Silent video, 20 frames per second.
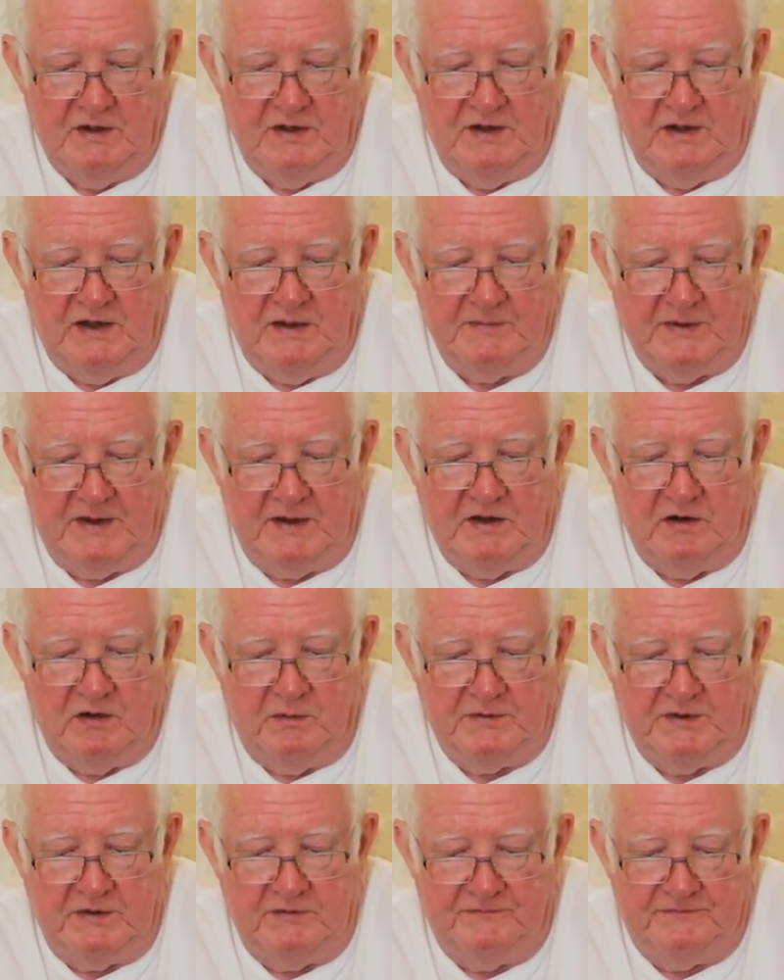He may not have
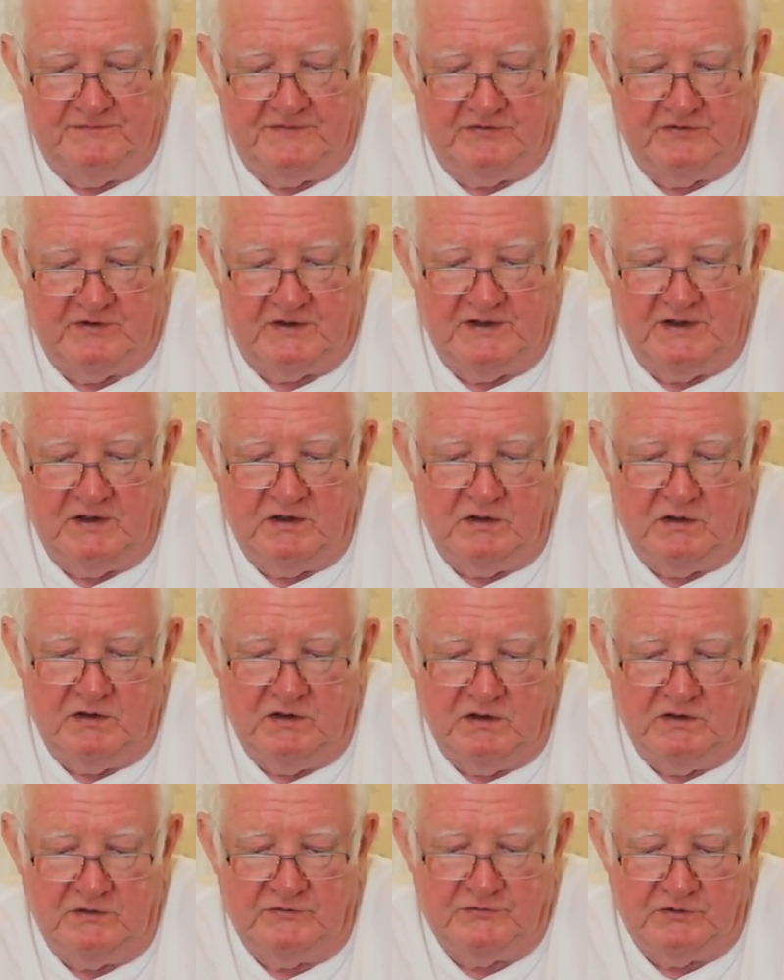been physically
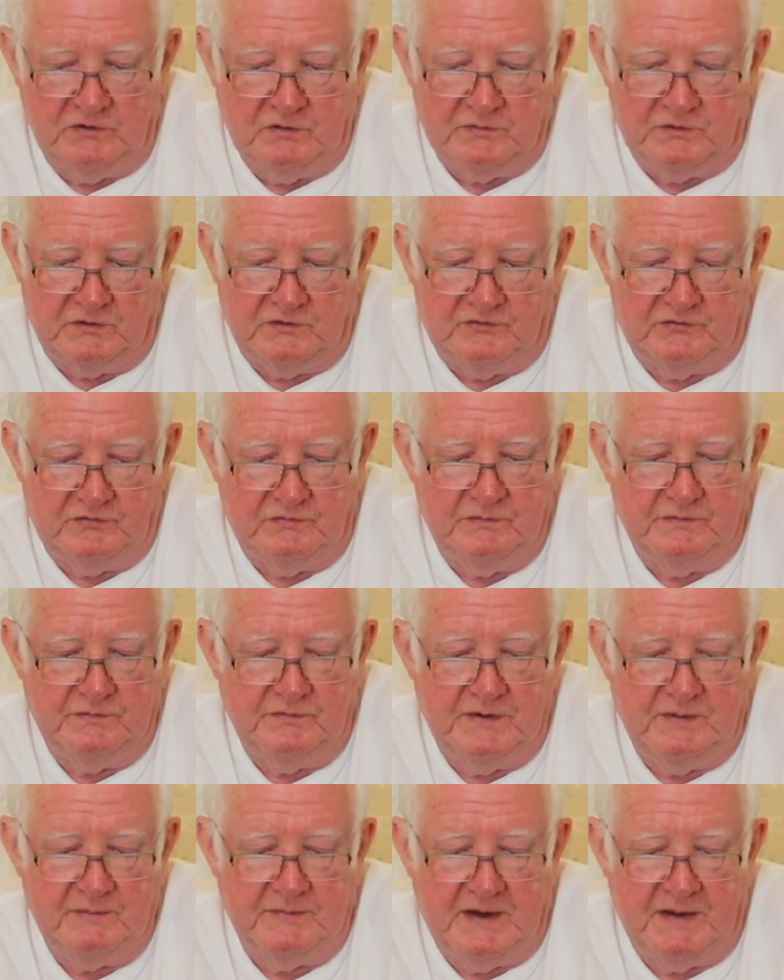hurt too much.
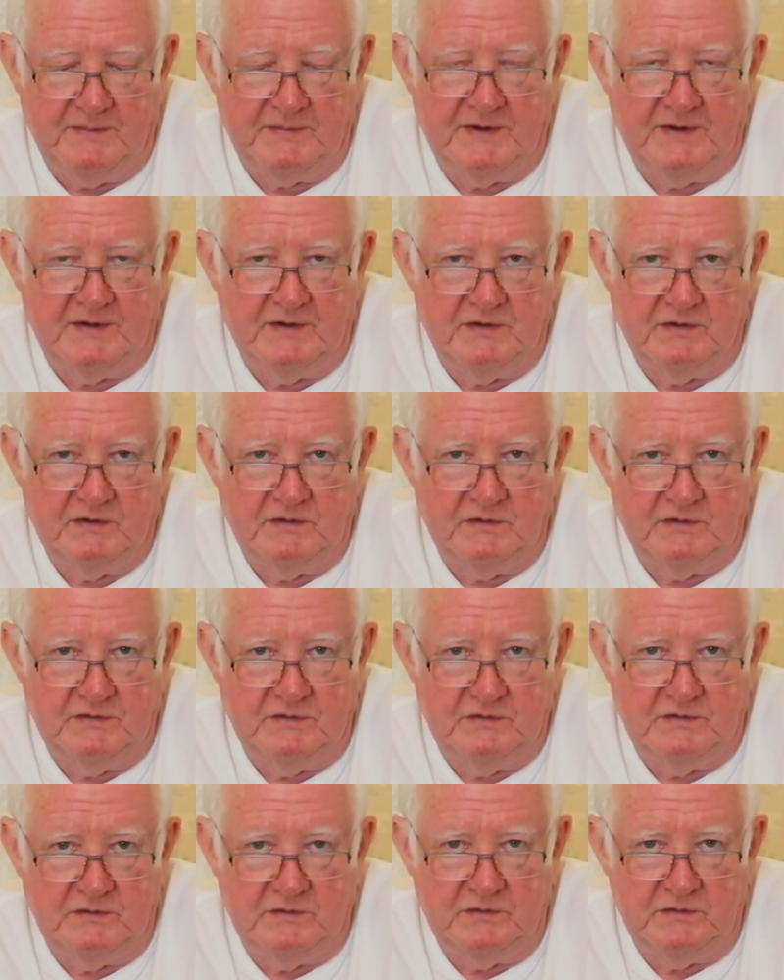It may be
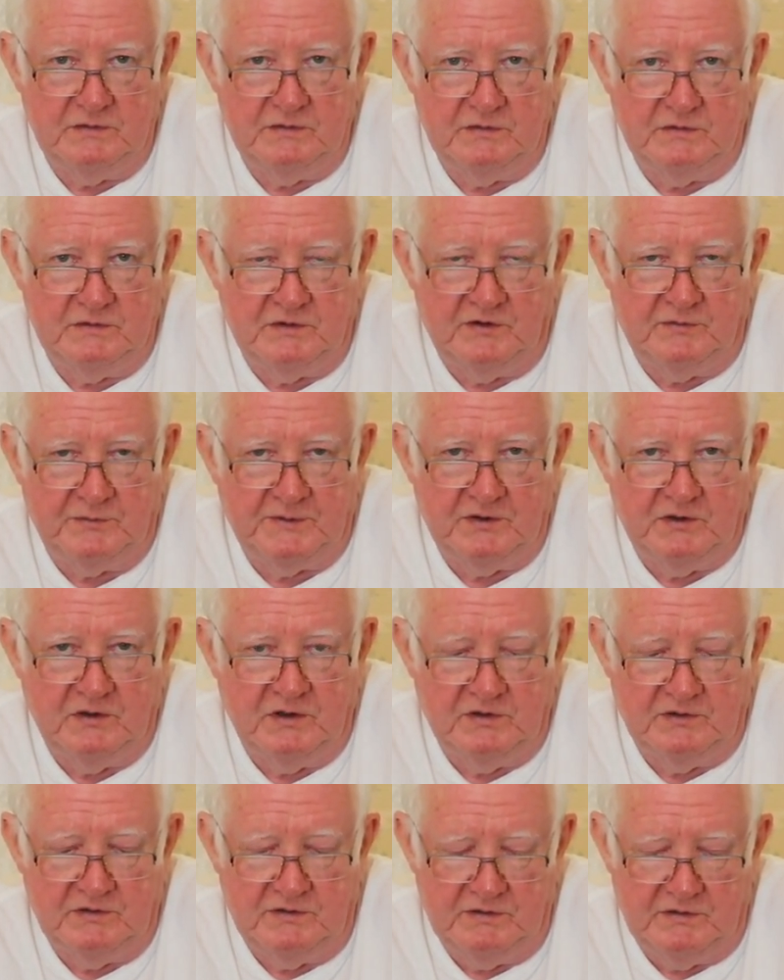that he's been
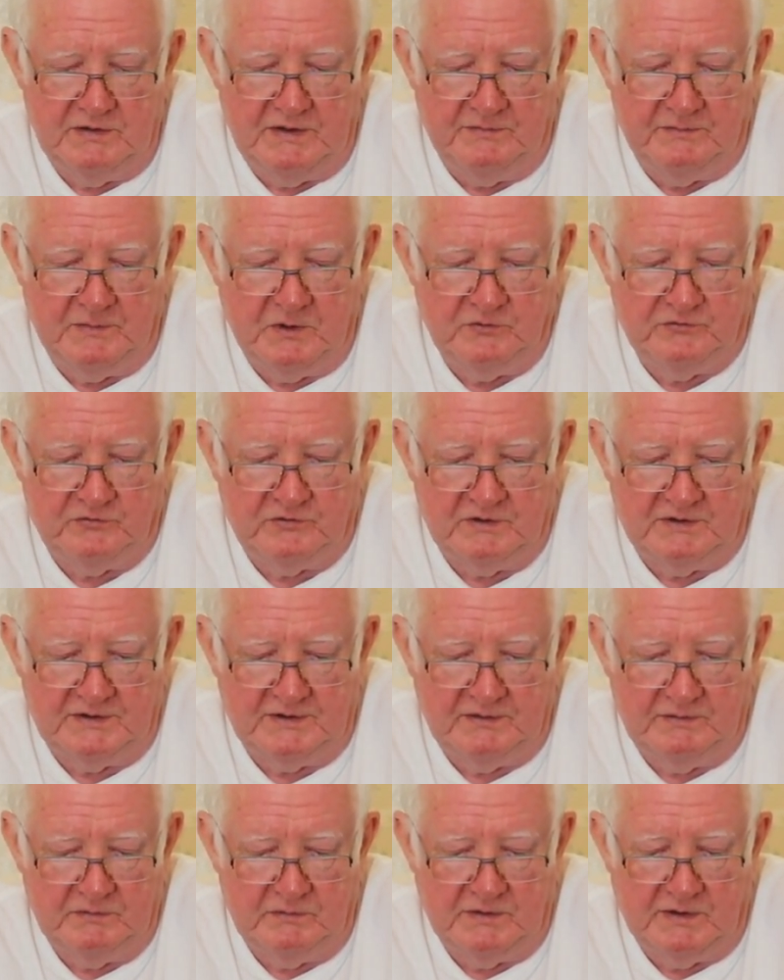hurt
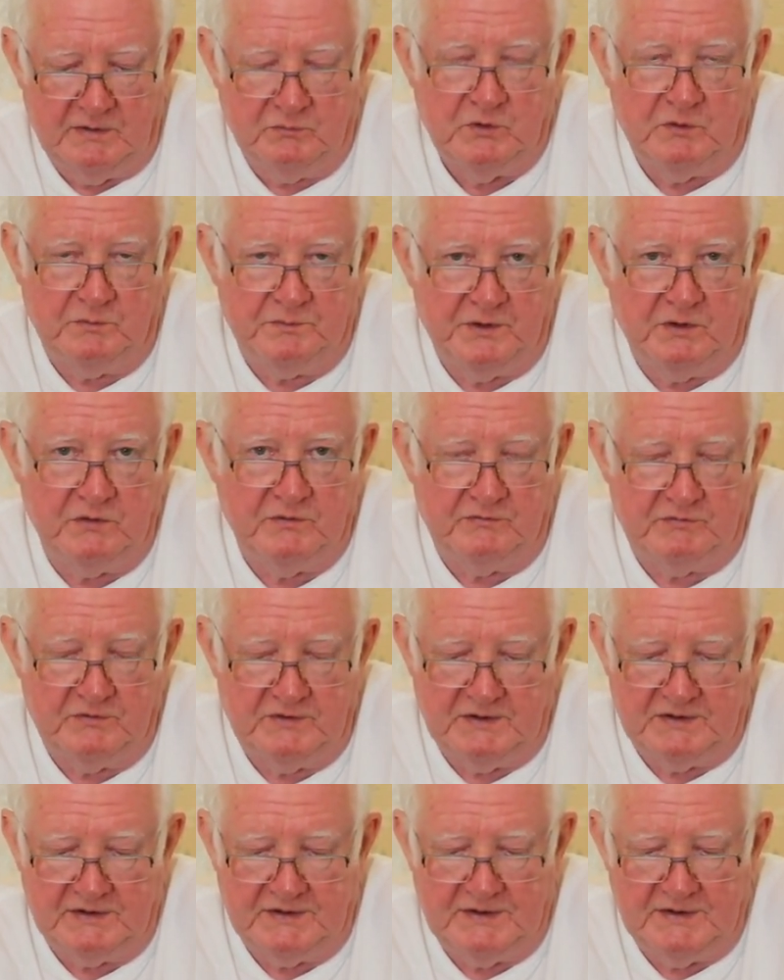emotionally, well, both
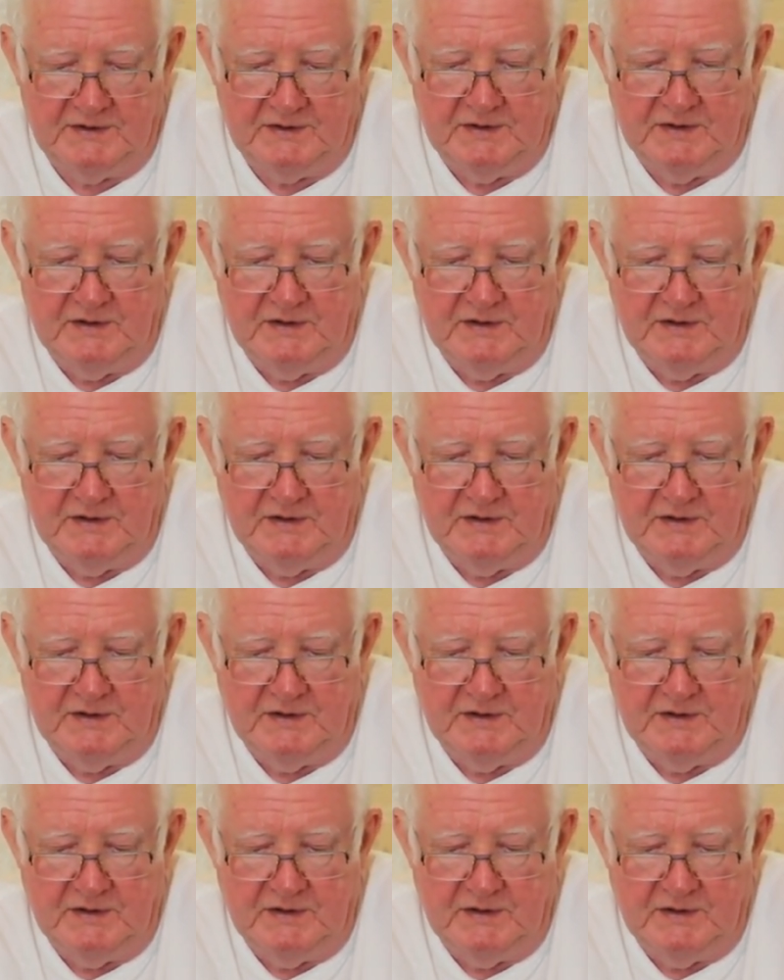really.